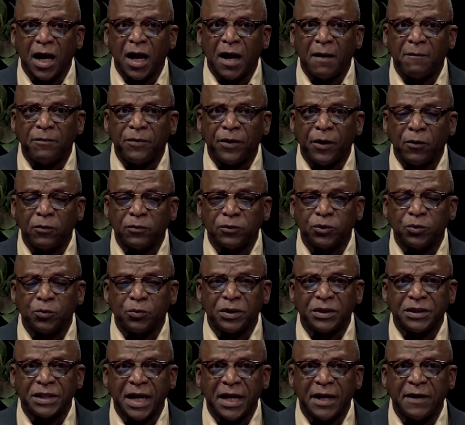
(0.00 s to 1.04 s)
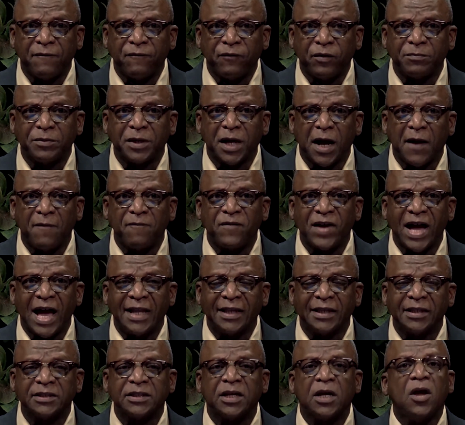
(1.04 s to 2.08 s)
of those who were taken from gun
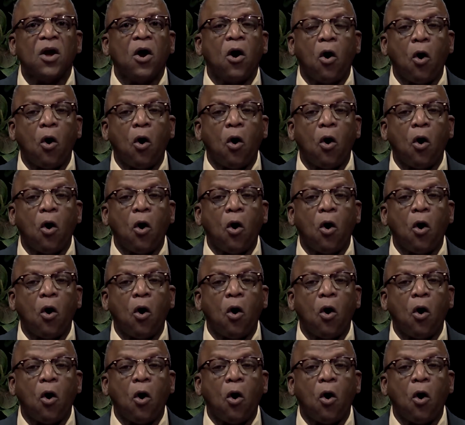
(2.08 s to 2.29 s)
violence,